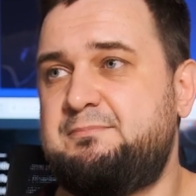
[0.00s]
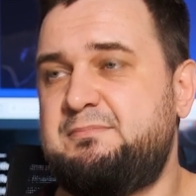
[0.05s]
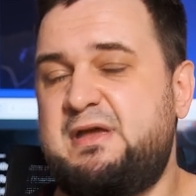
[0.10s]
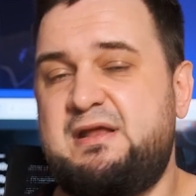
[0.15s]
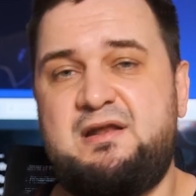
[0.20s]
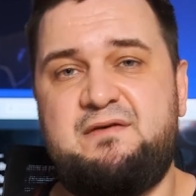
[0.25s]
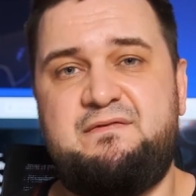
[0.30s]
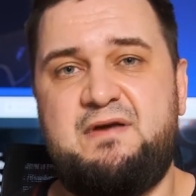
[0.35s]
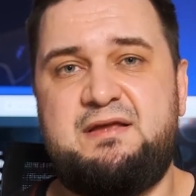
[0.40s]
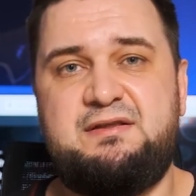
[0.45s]

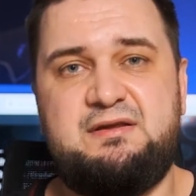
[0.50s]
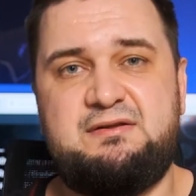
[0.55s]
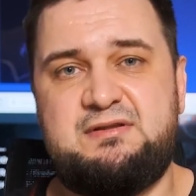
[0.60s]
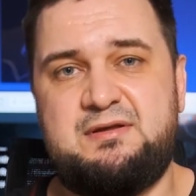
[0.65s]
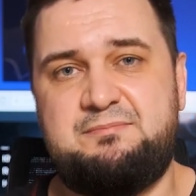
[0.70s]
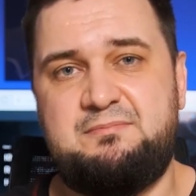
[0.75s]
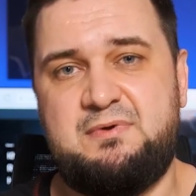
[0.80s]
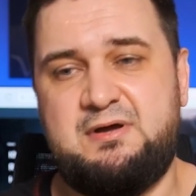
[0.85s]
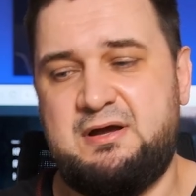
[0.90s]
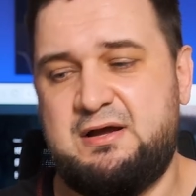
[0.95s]
elevating
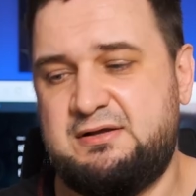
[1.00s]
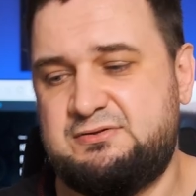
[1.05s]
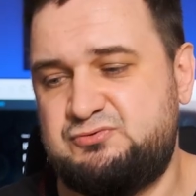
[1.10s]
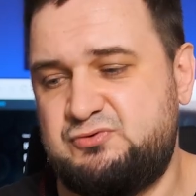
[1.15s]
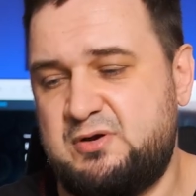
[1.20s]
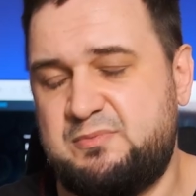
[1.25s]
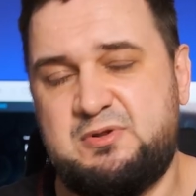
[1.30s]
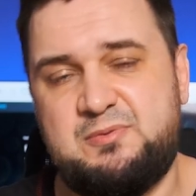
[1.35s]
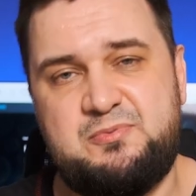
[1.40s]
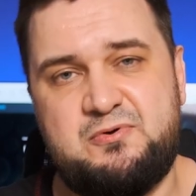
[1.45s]
the
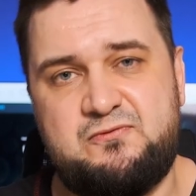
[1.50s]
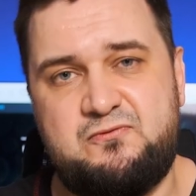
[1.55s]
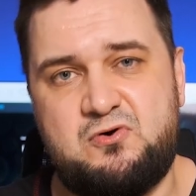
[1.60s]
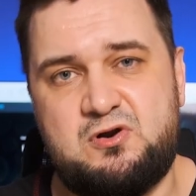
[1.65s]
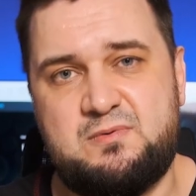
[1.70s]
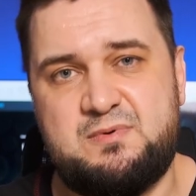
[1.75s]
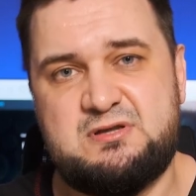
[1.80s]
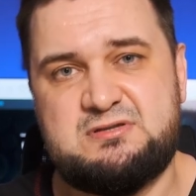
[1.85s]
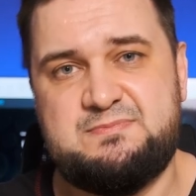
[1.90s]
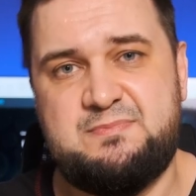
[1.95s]
treble
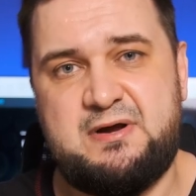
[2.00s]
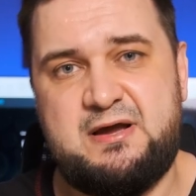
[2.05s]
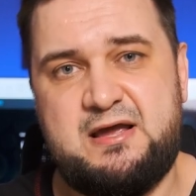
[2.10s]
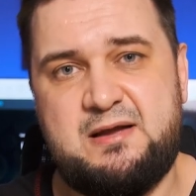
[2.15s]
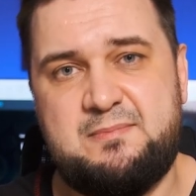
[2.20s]
performance by